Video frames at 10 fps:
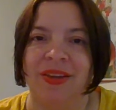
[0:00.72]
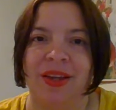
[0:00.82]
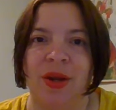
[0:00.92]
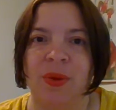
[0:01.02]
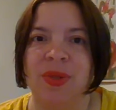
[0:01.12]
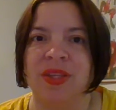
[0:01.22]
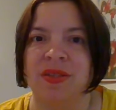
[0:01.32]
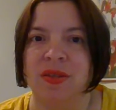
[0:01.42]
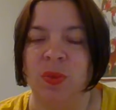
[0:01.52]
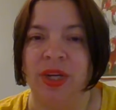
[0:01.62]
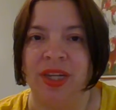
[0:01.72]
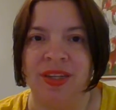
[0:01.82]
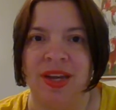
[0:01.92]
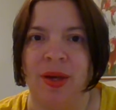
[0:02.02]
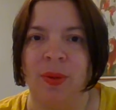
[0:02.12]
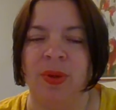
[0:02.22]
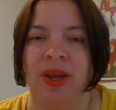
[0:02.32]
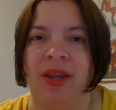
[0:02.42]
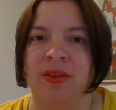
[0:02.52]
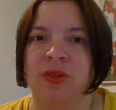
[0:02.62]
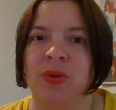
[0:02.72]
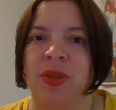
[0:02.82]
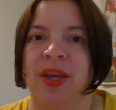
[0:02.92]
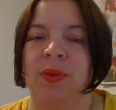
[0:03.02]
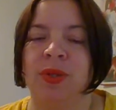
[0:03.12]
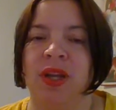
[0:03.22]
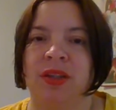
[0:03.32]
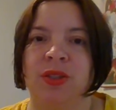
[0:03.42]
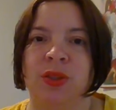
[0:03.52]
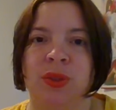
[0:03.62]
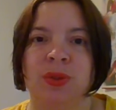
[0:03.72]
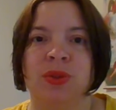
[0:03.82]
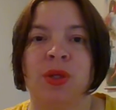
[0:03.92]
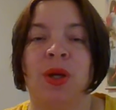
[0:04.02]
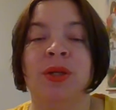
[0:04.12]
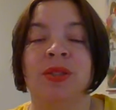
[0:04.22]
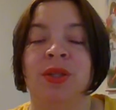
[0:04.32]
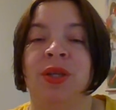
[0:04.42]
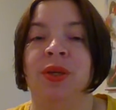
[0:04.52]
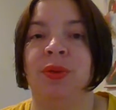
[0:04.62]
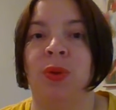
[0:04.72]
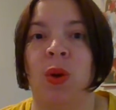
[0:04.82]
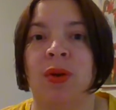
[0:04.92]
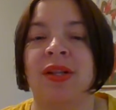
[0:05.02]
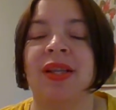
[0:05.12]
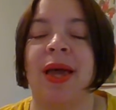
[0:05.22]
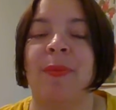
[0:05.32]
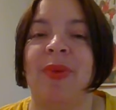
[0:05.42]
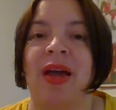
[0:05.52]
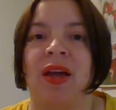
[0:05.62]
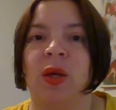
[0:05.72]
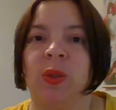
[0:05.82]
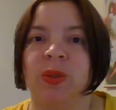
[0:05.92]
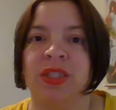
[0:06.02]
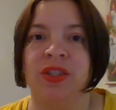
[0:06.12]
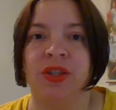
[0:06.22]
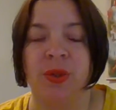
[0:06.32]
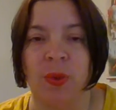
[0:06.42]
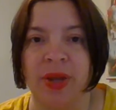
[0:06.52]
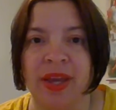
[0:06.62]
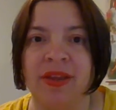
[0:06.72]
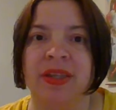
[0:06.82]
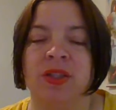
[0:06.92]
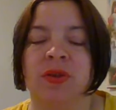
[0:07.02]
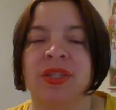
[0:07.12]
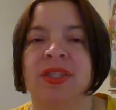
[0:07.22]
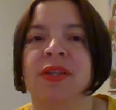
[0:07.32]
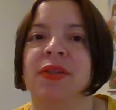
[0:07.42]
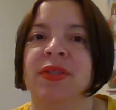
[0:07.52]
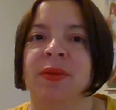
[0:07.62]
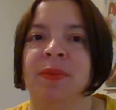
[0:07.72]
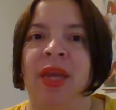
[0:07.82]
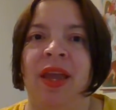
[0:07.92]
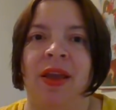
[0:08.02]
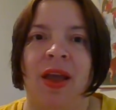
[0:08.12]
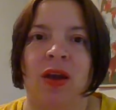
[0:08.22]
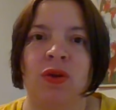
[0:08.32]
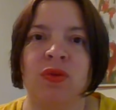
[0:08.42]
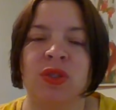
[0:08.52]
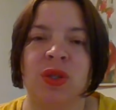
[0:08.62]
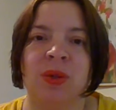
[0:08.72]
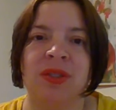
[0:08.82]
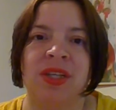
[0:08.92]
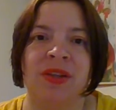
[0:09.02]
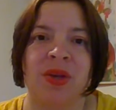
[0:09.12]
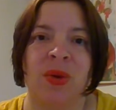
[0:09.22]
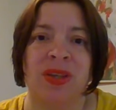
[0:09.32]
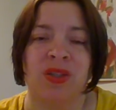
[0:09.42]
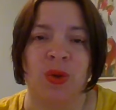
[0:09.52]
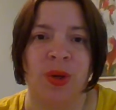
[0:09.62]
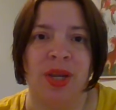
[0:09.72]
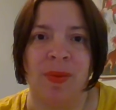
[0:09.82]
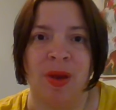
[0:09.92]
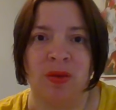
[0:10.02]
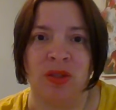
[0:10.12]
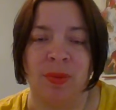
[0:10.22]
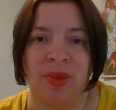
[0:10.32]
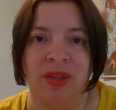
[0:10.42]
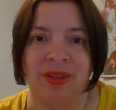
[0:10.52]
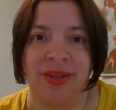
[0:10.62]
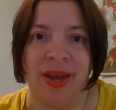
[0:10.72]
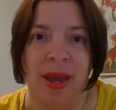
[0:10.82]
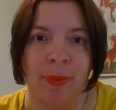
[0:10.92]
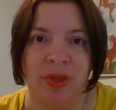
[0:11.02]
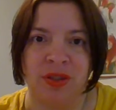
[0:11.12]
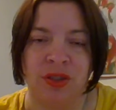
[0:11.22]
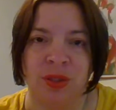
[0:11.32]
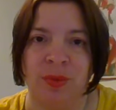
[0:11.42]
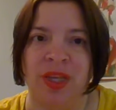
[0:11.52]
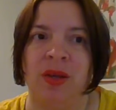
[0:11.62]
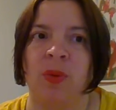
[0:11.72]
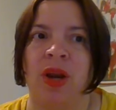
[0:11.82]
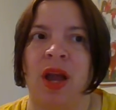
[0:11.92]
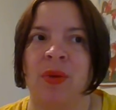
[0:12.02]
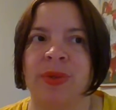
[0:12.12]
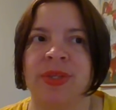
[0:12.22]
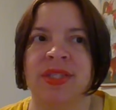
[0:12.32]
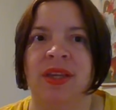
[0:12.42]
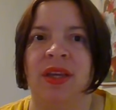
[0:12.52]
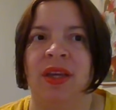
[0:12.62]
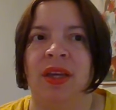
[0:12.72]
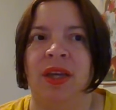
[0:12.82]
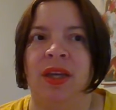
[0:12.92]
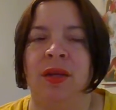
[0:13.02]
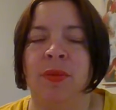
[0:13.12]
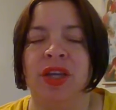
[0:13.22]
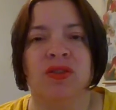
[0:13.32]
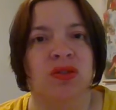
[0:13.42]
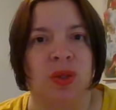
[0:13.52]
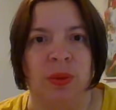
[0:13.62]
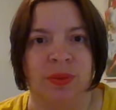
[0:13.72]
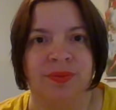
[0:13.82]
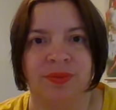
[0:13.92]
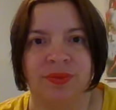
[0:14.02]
Hello, this is Winnie Dow, and today I would like to talk to you all about yoga and Christianism, and also tell you a story about something that happened to me when I was in middle school.